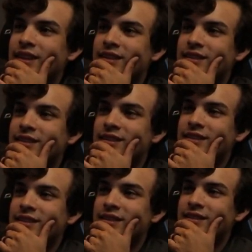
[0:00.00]

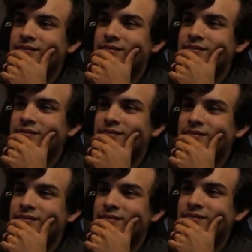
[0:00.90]

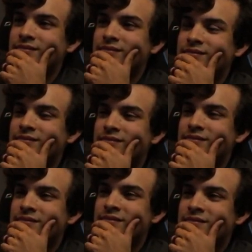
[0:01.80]

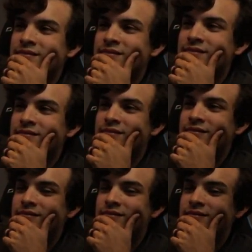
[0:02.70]

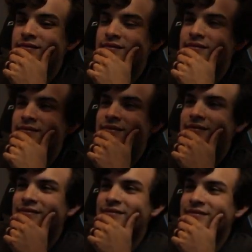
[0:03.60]

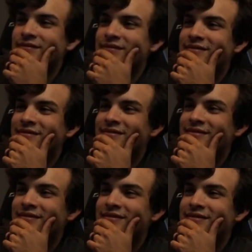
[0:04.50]

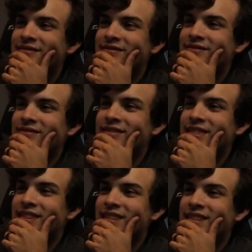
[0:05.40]

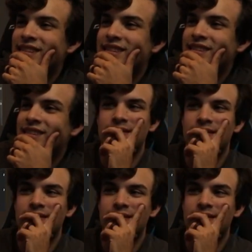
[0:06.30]
The person shown says nothing.